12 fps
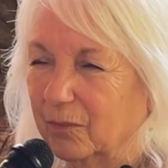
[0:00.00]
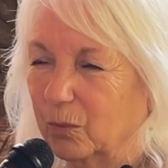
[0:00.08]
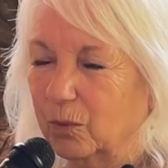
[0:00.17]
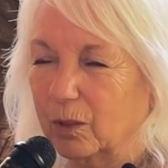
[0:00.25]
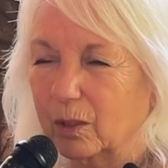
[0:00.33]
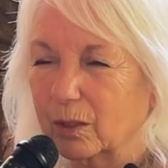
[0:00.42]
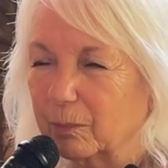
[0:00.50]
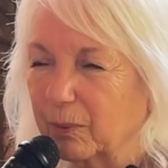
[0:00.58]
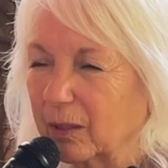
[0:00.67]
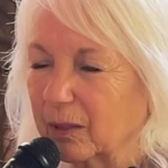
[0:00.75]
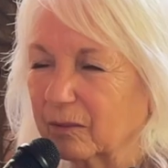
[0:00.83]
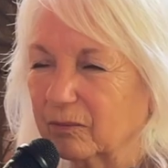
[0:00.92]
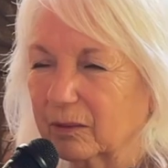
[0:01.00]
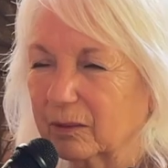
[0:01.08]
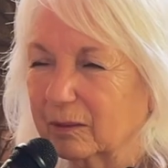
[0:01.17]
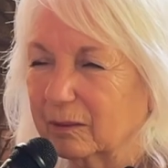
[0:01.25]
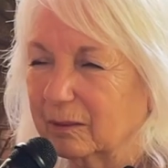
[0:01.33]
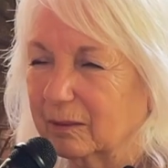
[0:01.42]
We're all a part of it,
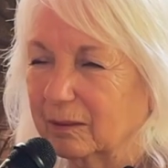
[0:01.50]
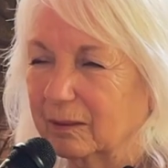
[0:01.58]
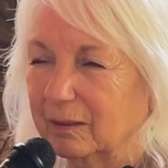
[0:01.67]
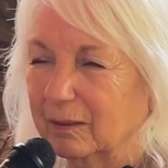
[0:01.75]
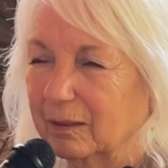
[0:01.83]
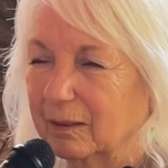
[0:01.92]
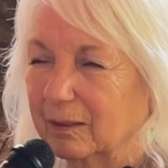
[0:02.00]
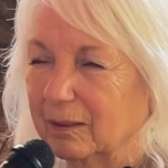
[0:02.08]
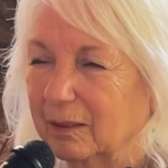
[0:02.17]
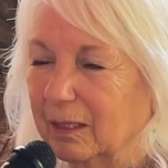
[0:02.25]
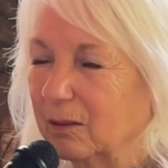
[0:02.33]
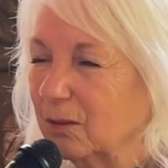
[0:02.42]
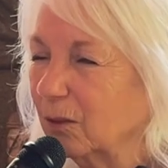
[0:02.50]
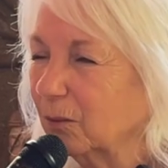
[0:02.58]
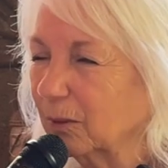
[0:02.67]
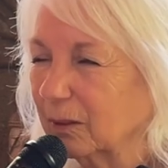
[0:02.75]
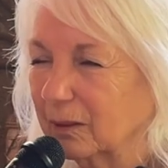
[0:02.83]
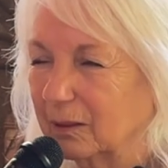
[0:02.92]
and no
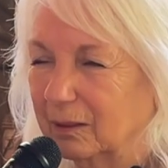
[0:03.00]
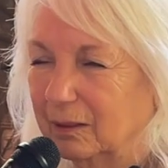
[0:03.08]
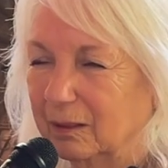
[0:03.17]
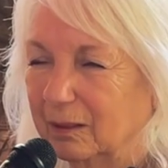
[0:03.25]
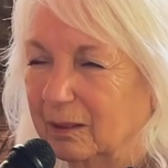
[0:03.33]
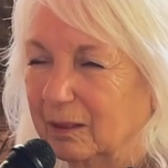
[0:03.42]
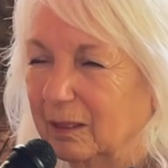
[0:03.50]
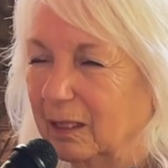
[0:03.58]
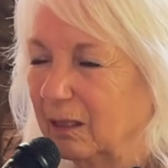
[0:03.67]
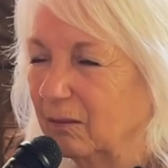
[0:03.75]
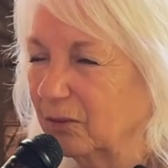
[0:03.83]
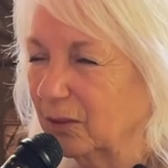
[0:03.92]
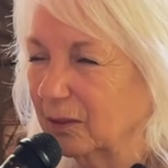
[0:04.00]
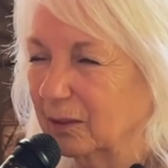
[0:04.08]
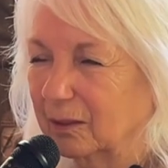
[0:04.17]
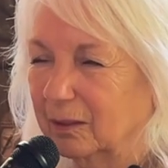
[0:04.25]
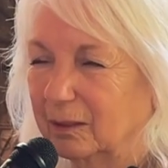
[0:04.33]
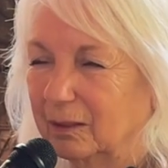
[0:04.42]
one ever
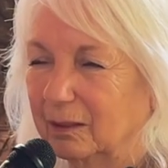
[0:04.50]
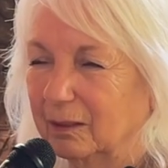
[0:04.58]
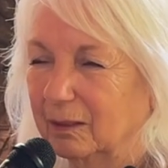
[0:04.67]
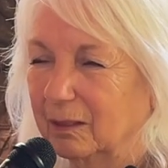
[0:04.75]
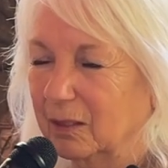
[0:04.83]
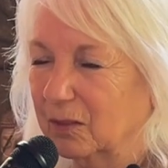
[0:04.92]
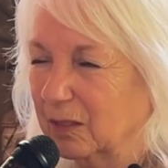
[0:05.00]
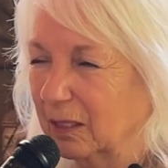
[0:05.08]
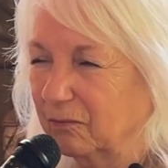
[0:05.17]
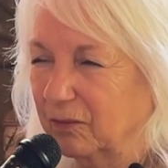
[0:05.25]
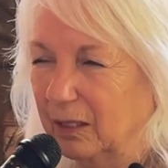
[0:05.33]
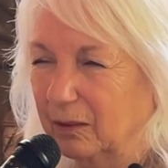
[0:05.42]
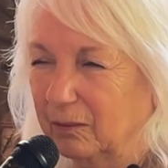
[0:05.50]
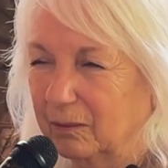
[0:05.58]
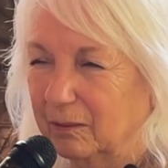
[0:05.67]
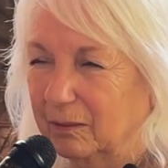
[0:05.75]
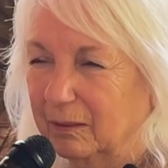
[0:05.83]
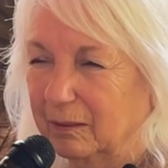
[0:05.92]
is left out.
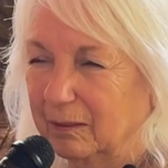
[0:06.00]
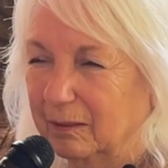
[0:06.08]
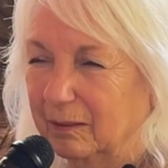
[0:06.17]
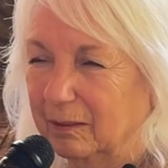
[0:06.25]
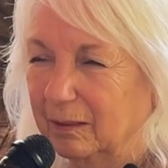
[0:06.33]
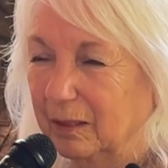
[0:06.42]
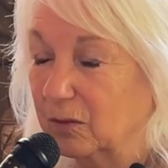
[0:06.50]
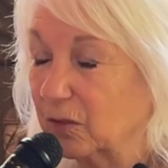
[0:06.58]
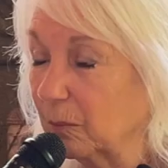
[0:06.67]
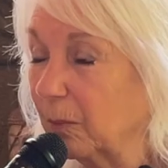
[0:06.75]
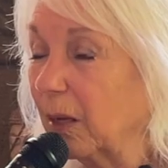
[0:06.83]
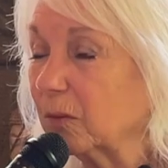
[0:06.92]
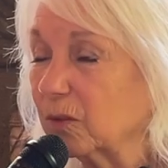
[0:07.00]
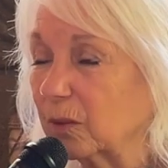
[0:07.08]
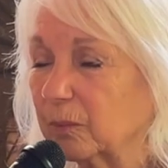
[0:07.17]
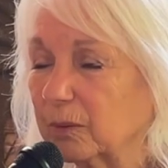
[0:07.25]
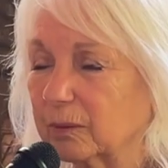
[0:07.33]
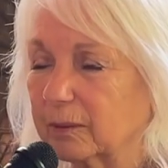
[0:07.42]
It's
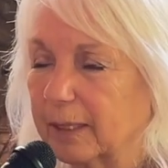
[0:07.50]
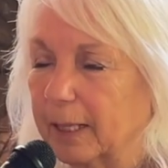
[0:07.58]
impossible.